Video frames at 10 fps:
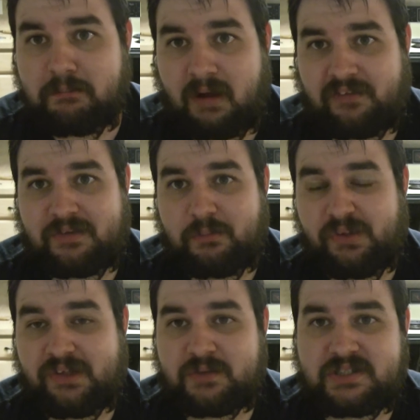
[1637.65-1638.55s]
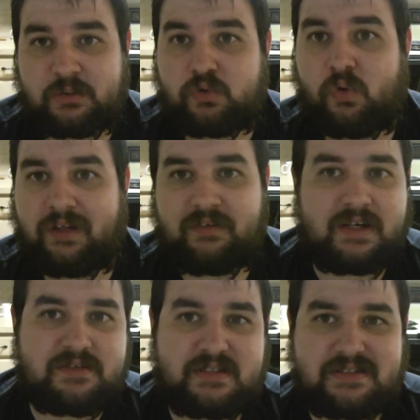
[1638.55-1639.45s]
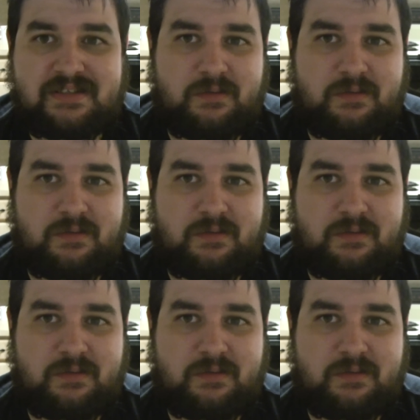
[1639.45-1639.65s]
bought them when they were still 25 cents.